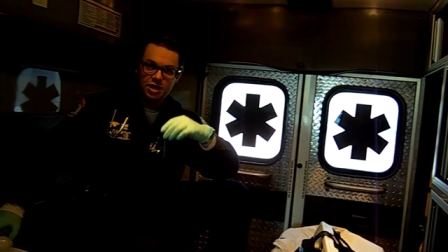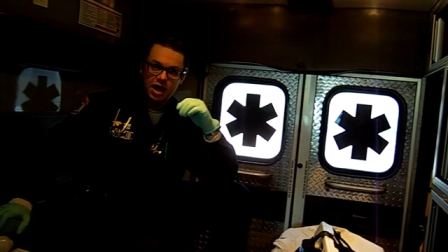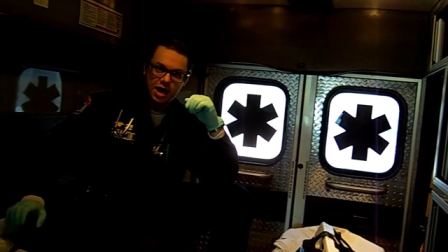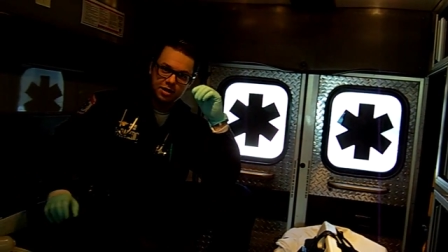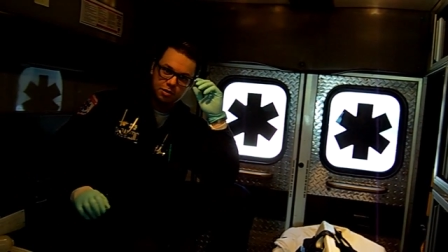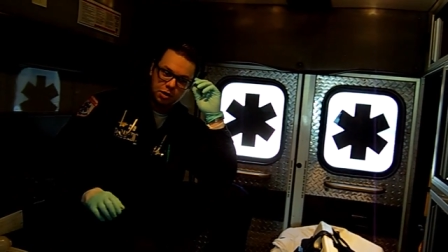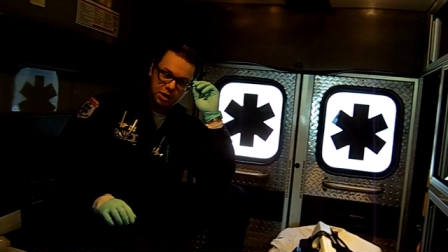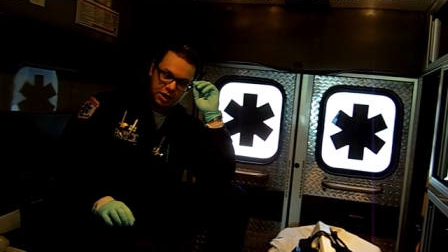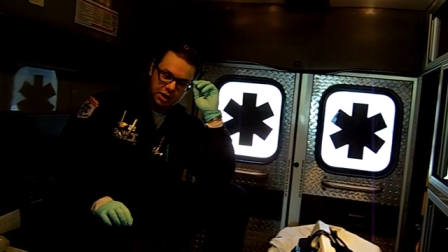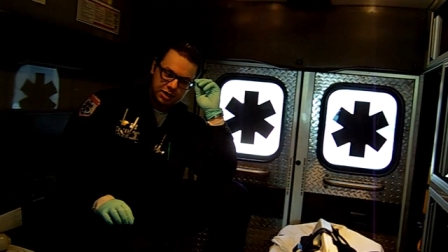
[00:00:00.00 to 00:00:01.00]
And
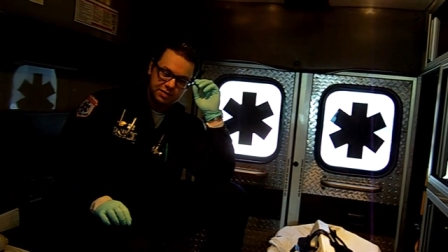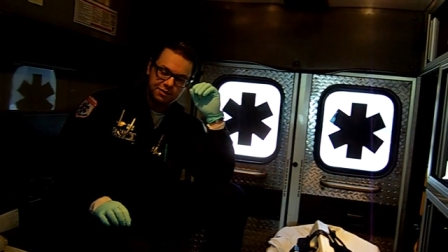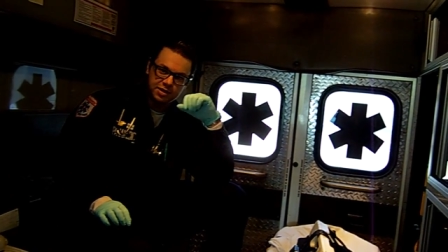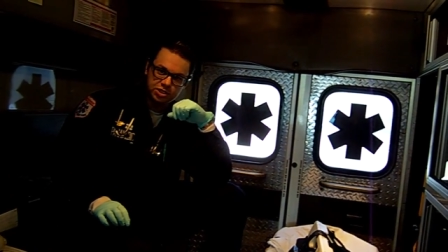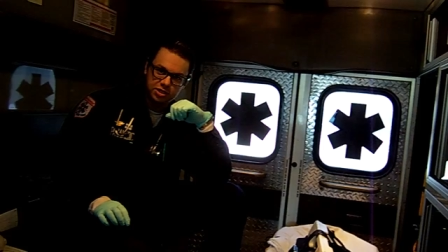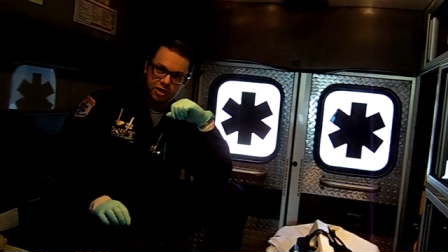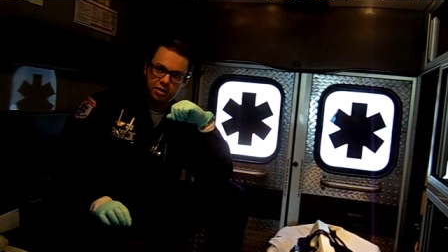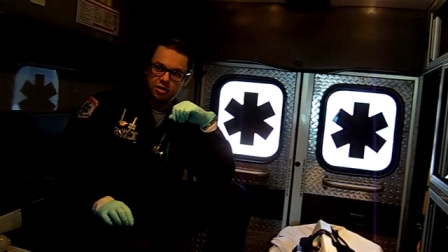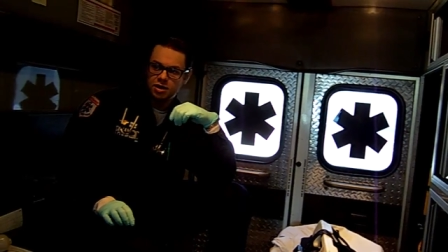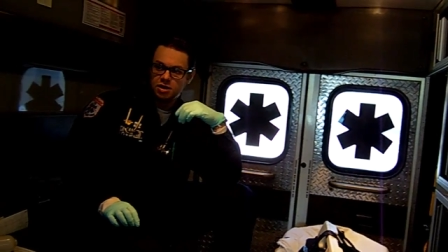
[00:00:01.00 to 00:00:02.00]
in the
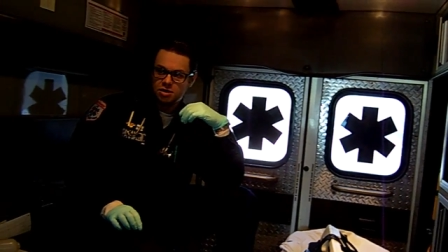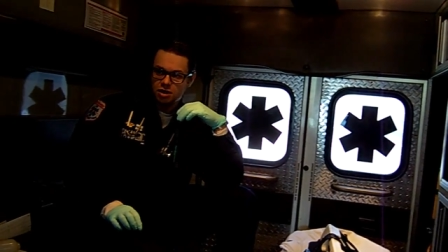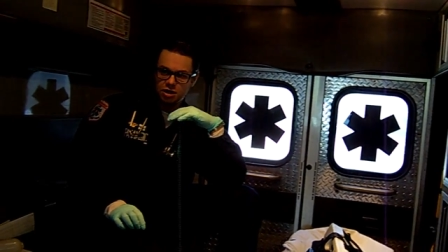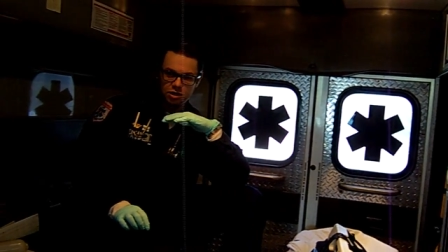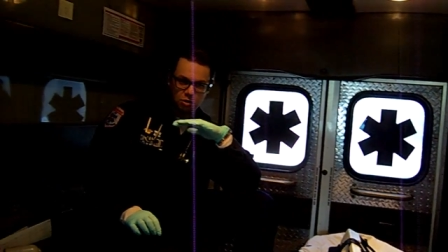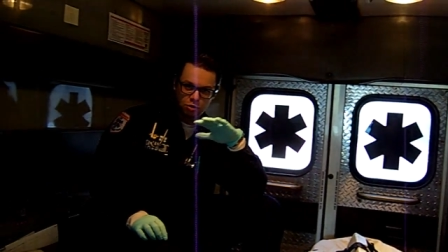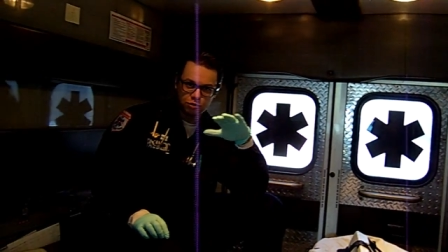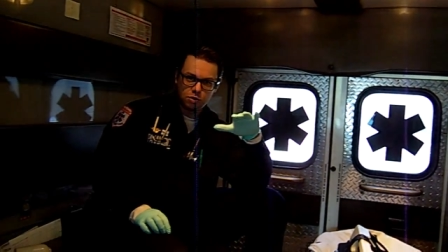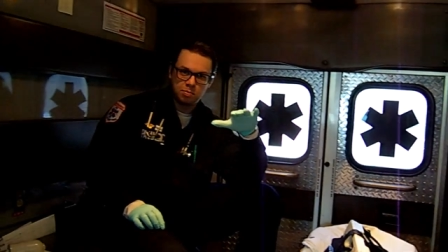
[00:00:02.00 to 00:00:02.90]
ventilator, on all